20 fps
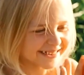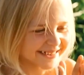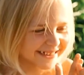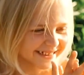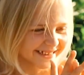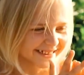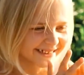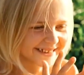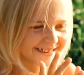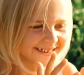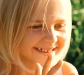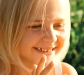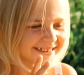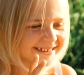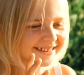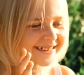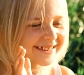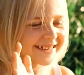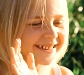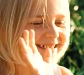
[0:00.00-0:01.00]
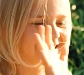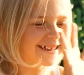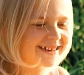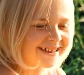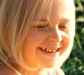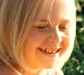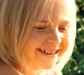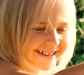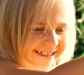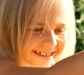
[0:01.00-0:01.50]
overall message to
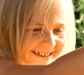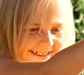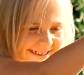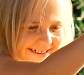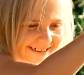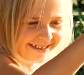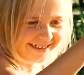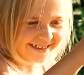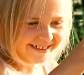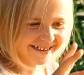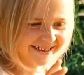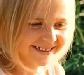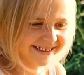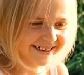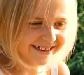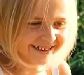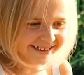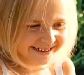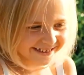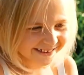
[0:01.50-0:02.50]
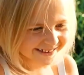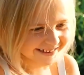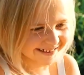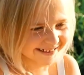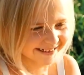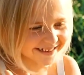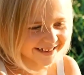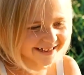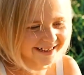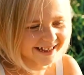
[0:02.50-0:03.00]
remain optimistic in times of
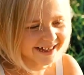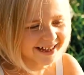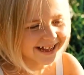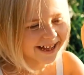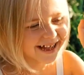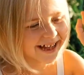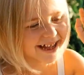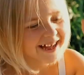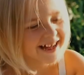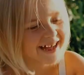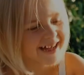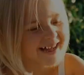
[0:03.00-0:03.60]
difficulty.